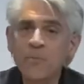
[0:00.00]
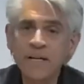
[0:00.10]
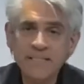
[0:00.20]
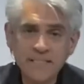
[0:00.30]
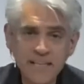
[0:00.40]

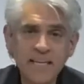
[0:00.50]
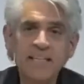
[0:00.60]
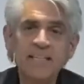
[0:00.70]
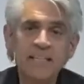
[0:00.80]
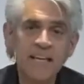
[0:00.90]
O my
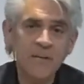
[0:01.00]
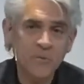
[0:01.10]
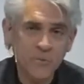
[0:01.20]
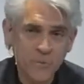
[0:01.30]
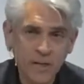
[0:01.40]
saint,
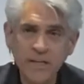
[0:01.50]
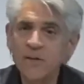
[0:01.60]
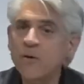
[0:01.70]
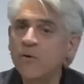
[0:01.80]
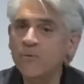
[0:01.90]
yet
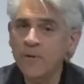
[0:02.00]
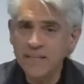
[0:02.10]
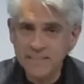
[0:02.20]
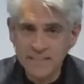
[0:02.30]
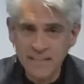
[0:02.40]
wake,
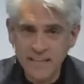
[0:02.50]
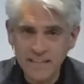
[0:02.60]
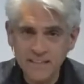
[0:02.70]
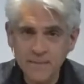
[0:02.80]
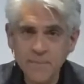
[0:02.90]
O my
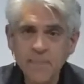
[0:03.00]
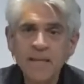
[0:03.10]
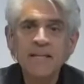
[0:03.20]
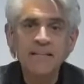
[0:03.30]
saint.